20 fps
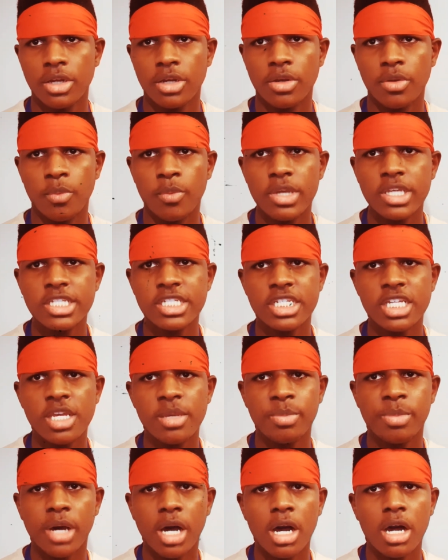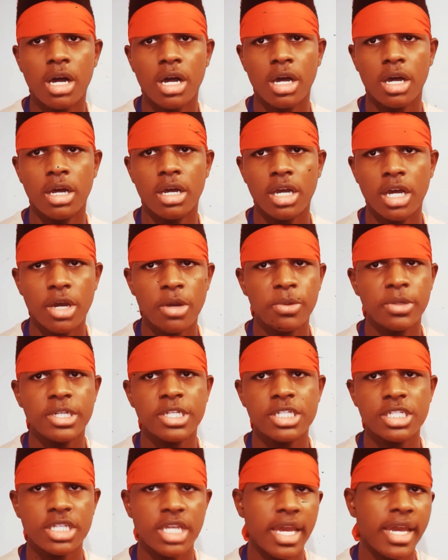we see Paul,
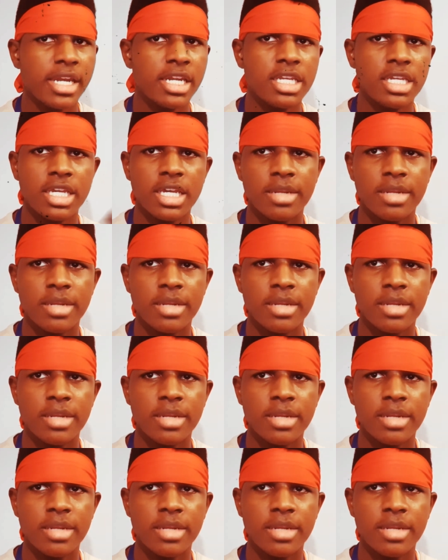Otis, Hedy,